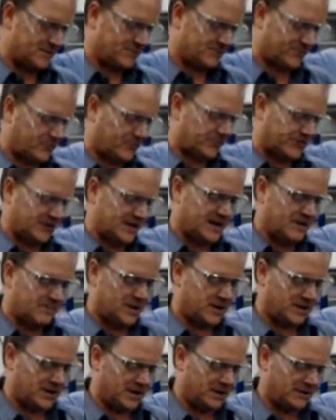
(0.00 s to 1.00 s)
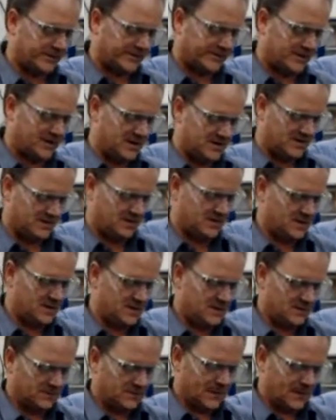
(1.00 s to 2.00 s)
the first time, I guarantee you,
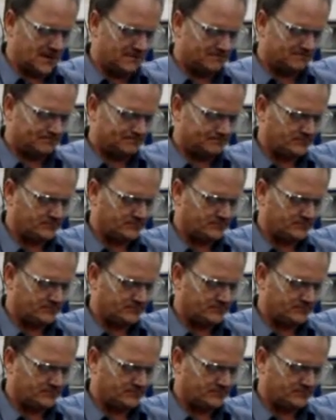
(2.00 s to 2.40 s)
okay?